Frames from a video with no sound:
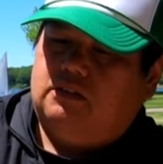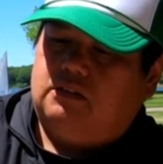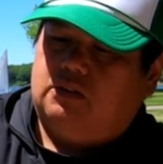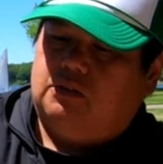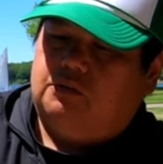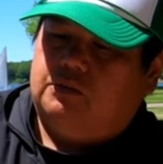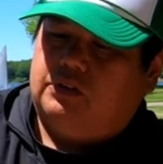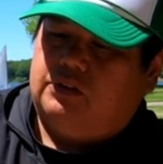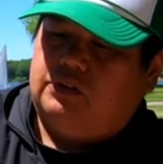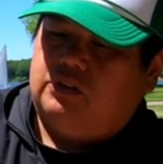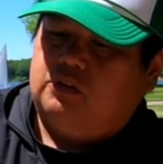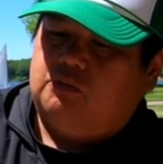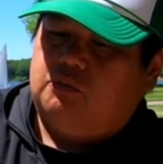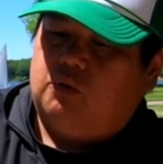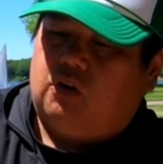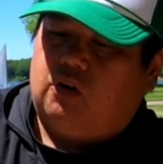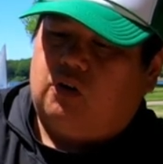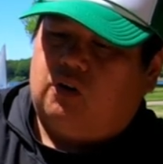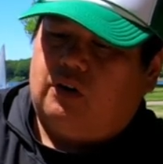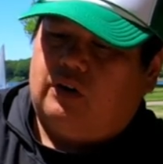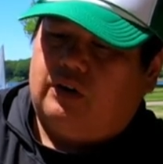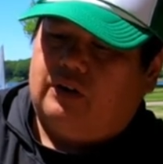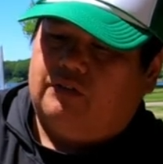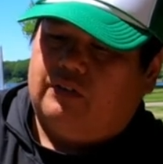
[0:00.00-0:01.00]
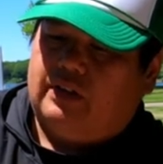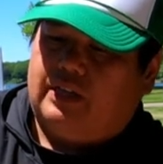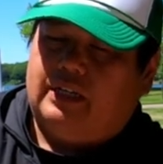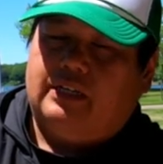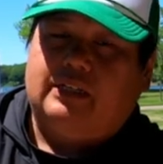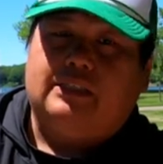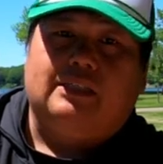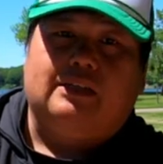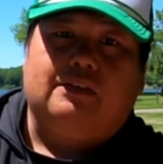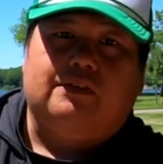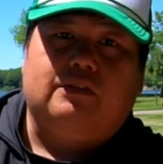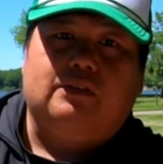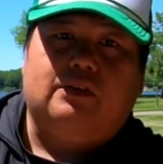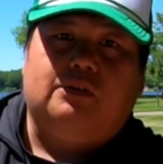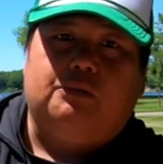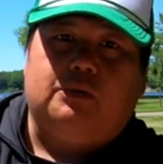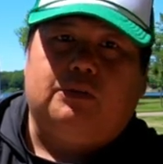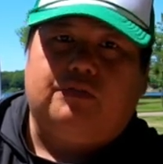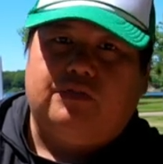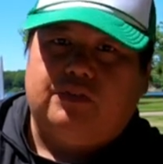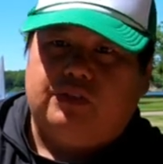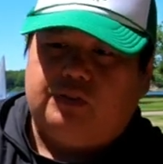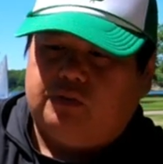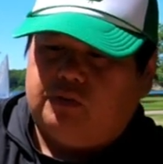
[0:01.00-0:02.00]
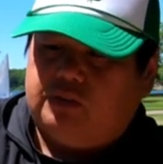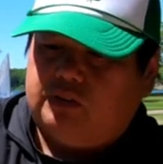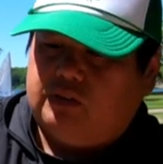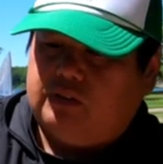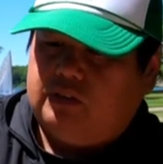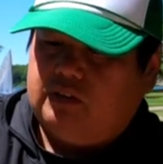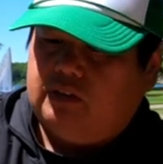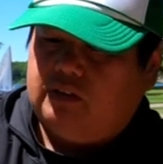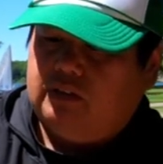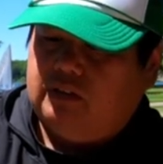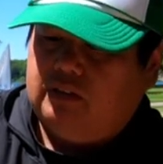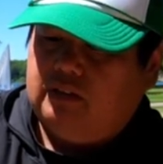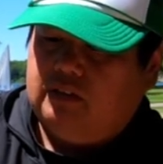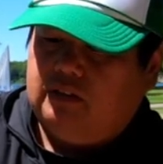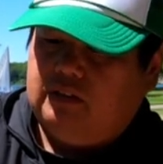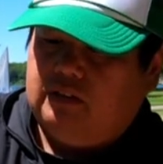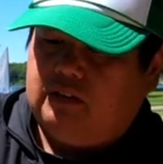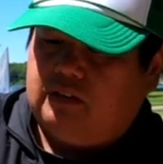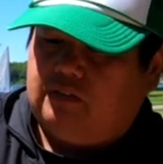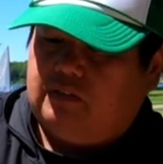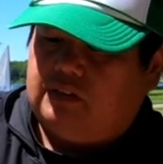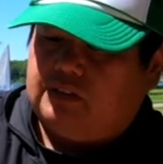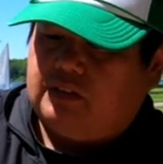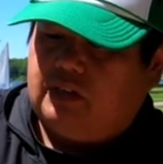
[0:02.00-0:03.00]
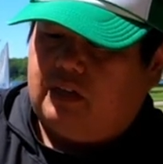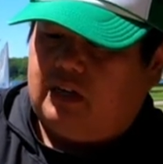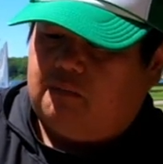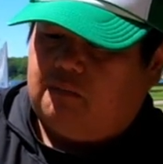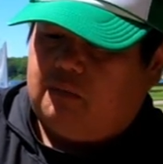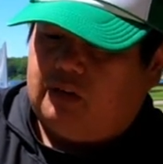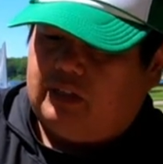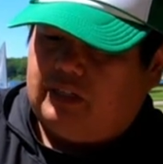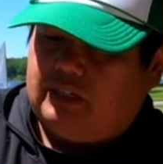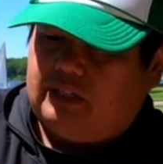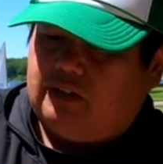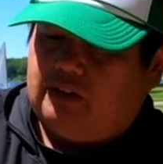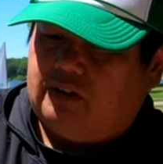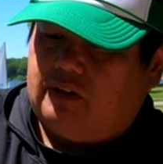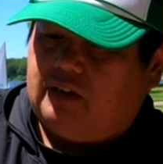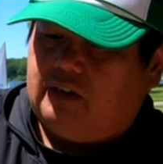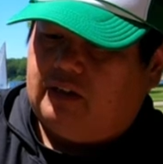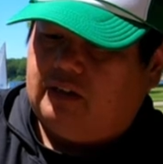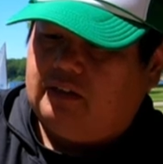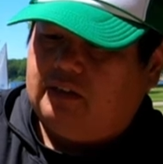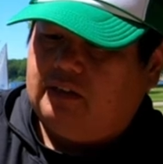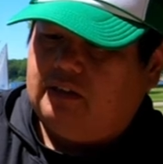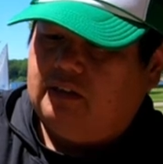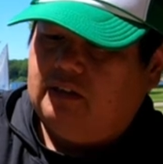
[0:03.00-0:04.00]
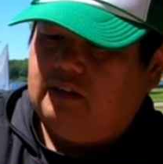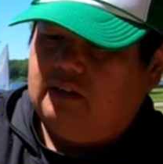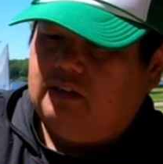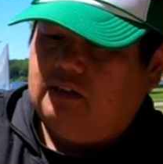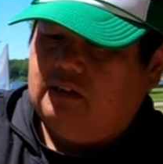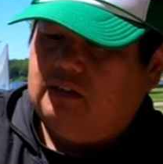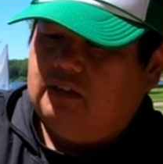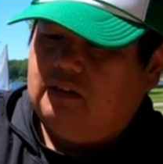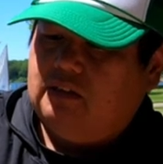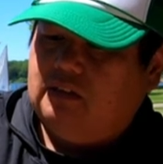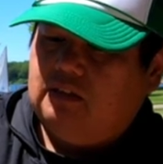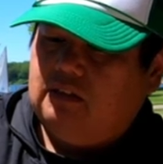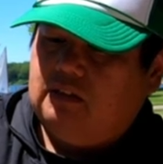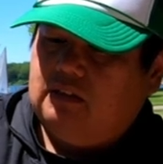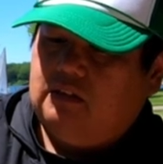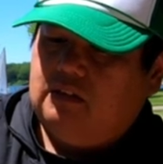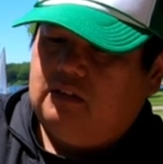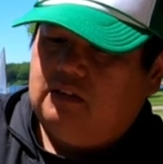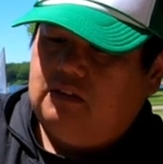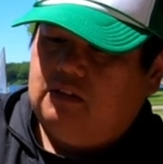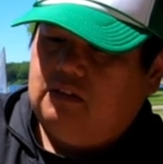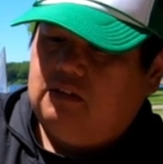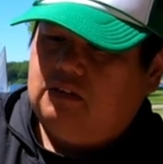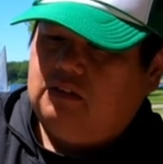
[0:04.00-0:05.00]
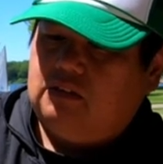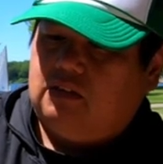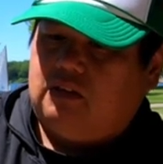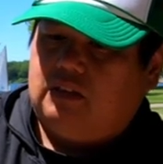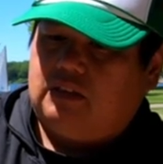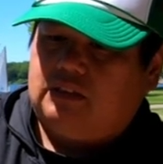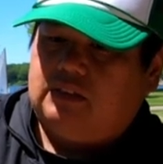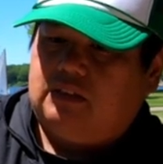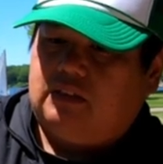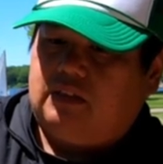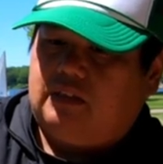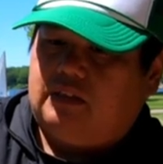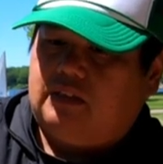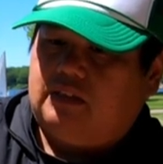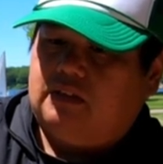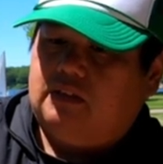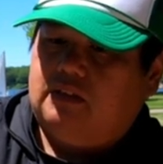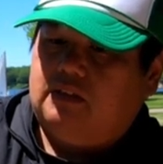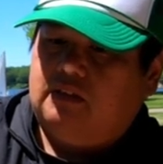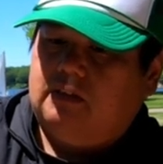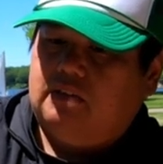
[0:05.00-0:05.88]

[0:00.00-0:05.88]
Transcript: So we'll do more of an in-depth review of this camera later on. So it looks like